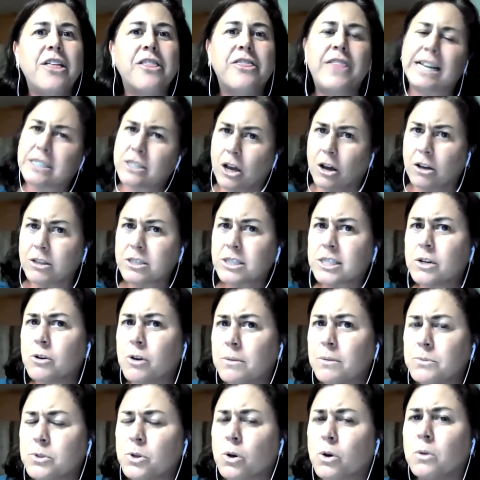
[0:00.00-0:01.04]
that's also,
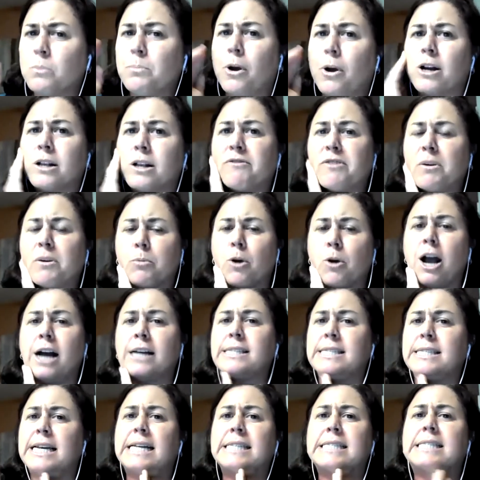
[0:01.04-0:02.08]
I'm told, part of the
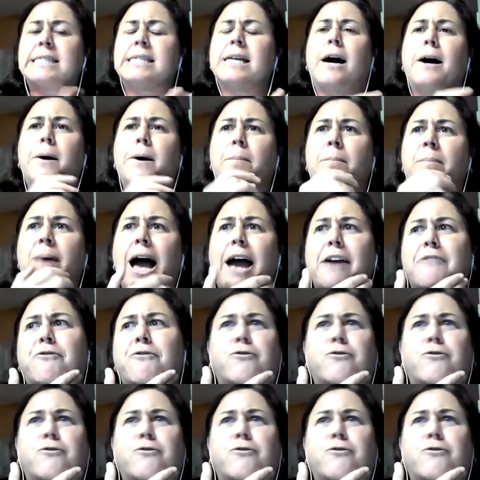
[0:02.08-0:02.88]
process. Um, I